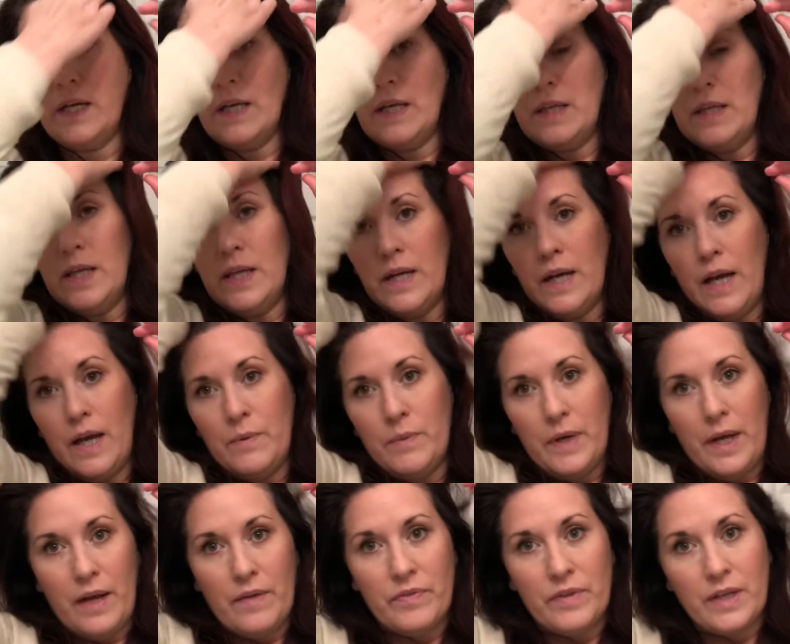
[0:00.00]
and then I would
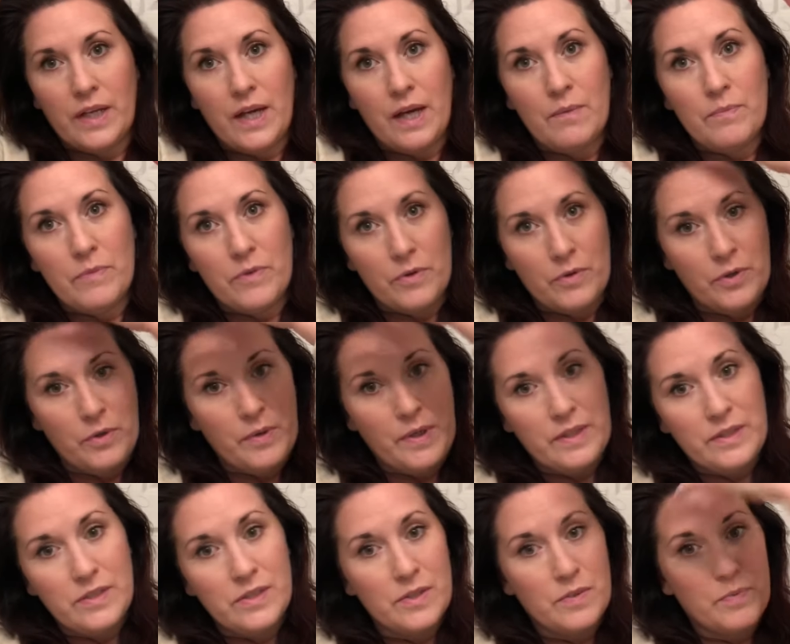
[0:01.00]
have to come through
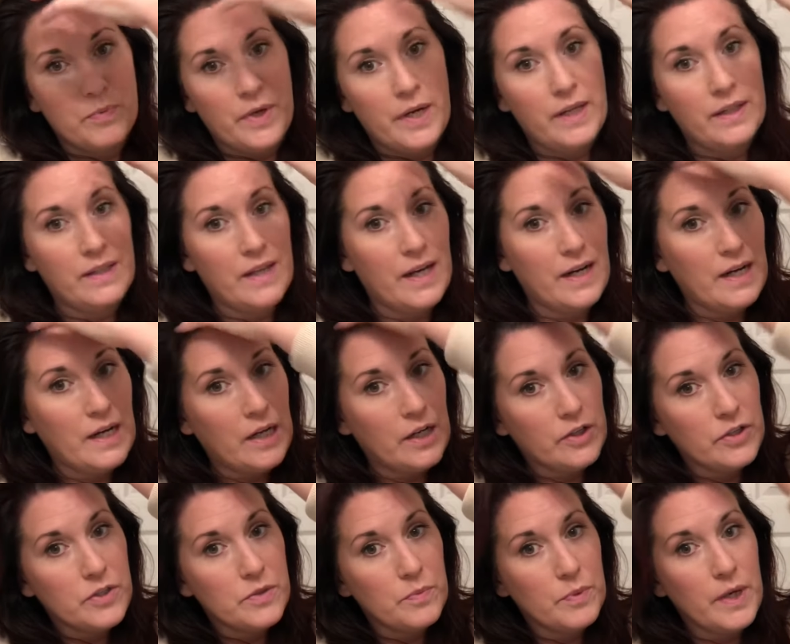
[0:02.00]
and spray a lot of
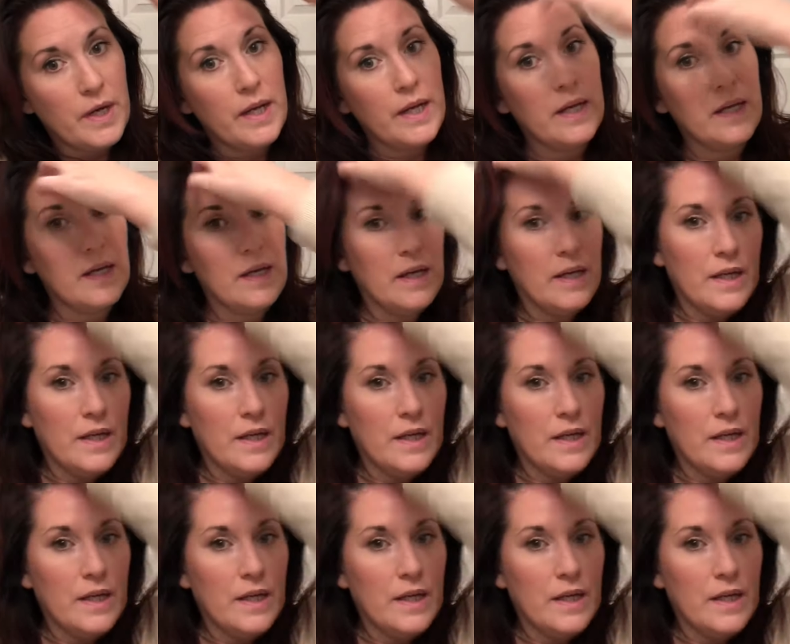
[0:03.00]
hairspray